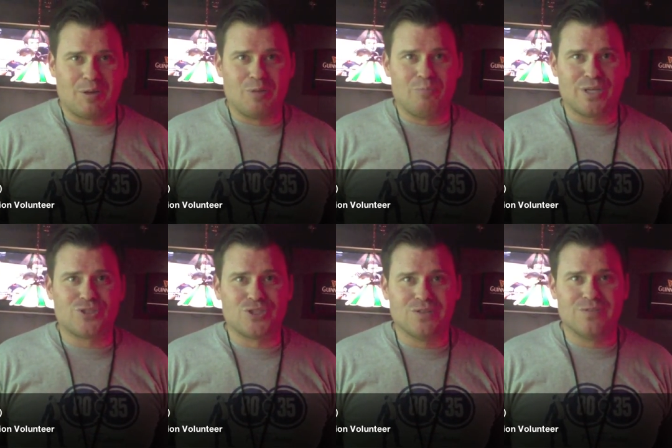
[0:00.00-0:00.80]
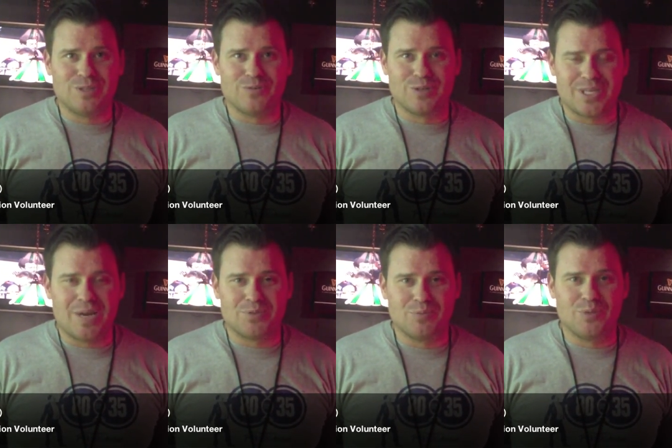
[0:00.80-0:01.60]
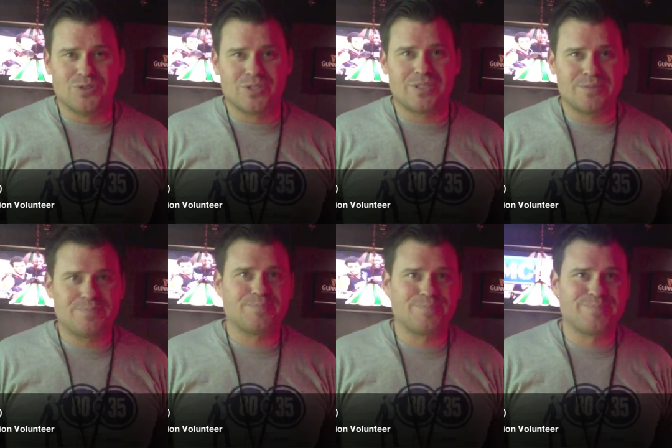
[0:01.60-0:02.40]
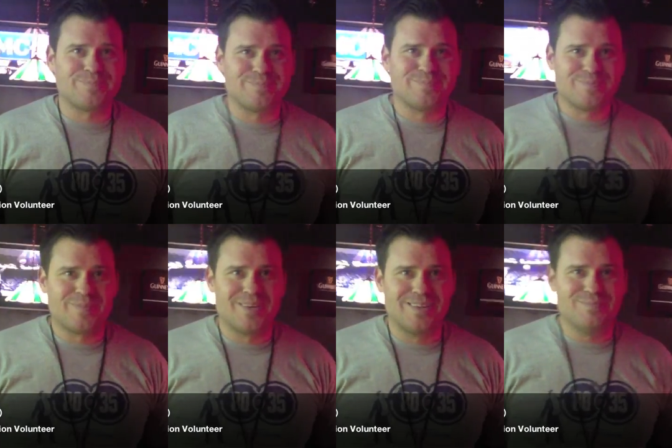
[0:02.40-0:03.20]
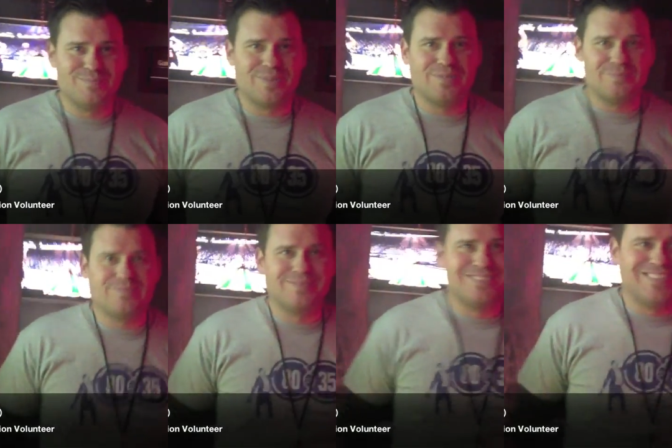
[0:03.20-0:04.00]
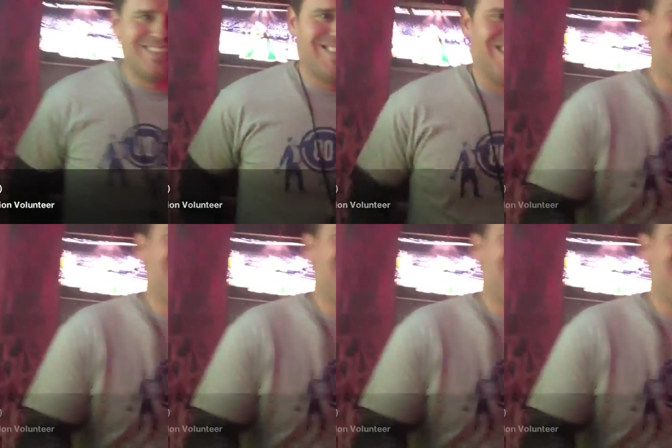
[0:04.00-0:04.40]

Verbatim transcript: good mixture of different types of music. Awesome. That's exactly what I wanted.